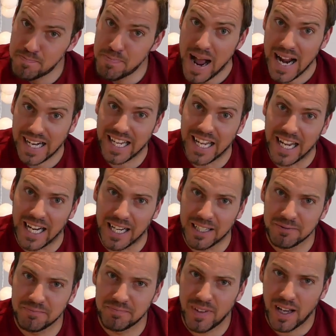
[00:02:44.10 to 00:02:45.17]
bagging.
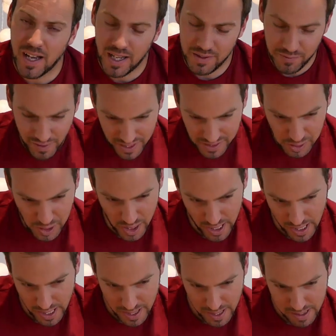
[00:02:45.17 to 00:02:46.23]

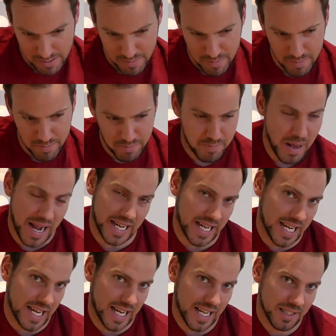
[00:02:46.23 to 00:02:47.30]
Adventure,
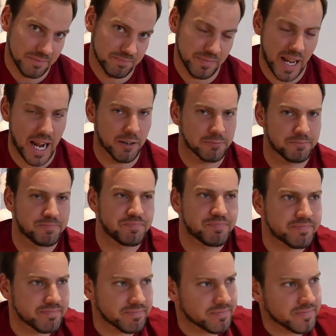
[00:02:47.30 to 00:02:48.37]
bagging. Now,
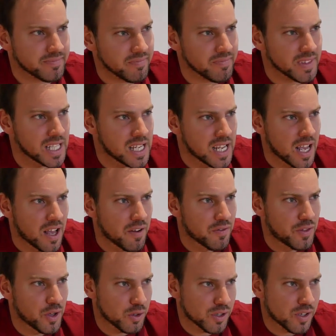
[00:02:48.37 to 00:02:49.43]

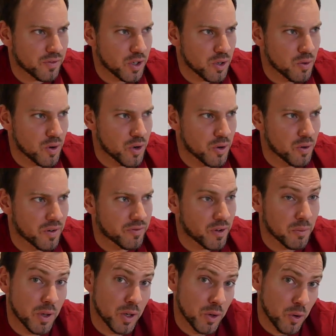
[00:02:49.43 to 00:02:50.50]
those of you who are
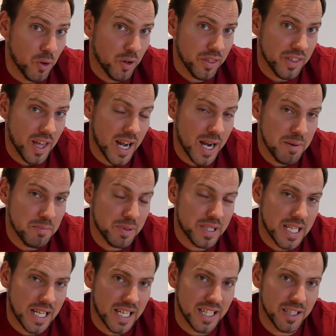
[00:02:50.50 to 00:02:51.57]
from the north, and in
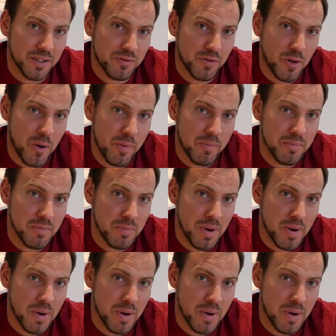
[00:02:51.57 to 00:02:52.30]
particular from